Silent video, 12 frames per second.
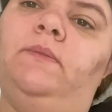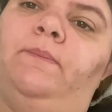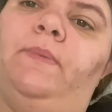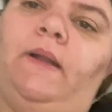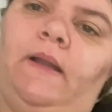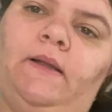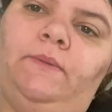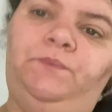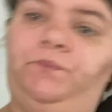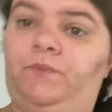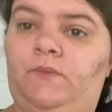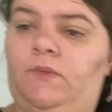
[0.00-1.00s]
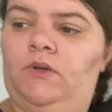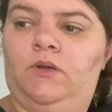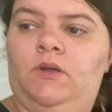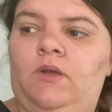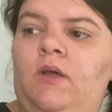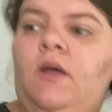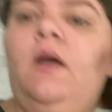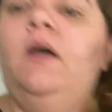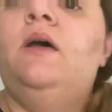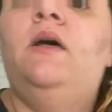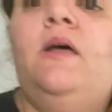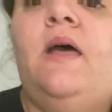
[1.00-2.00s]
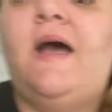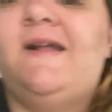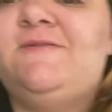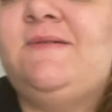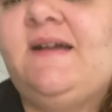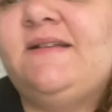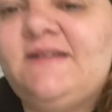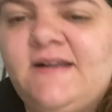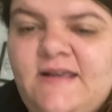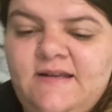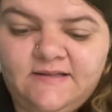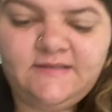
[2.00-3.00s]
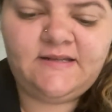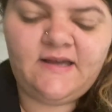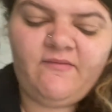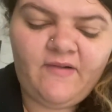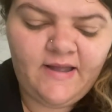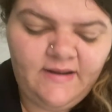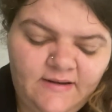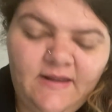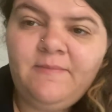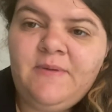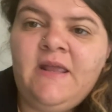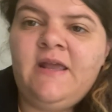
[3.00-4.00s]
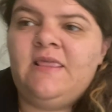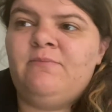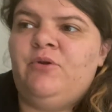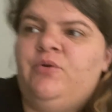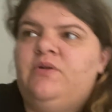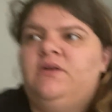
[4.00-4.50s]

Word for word: But um, after we got done eating and stuff, I ended up being in the mood.